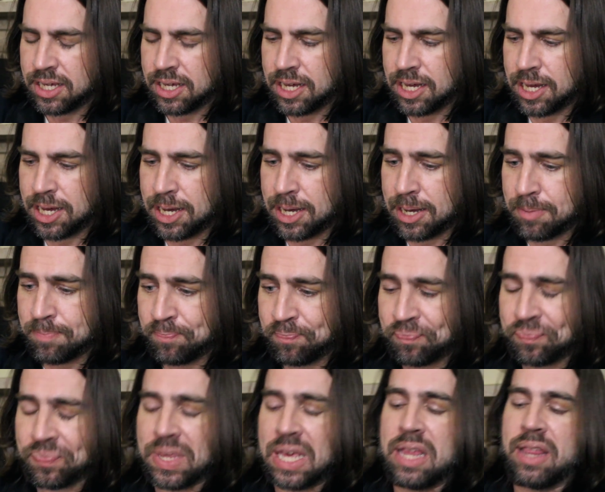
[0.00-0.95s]

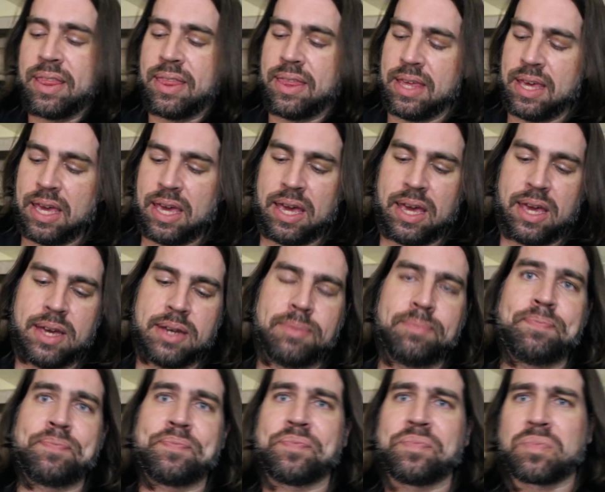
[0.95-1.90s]
The
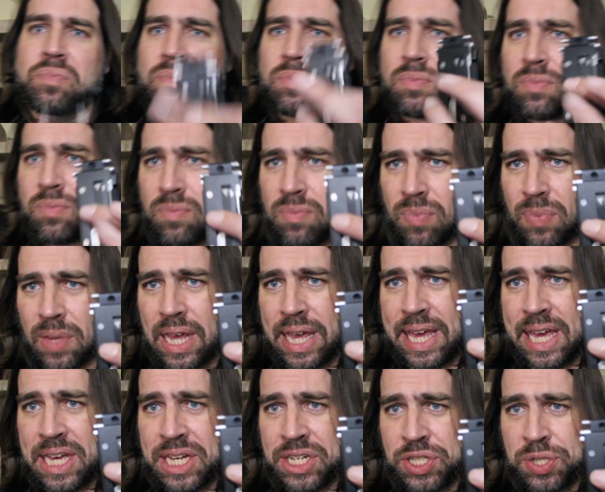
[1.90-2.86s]

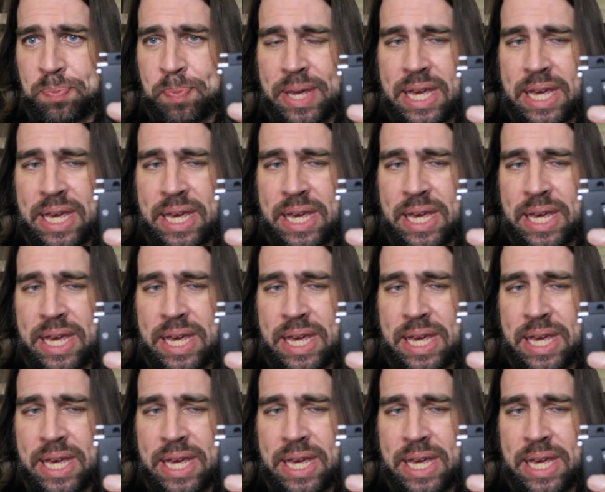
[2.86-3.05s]
hinge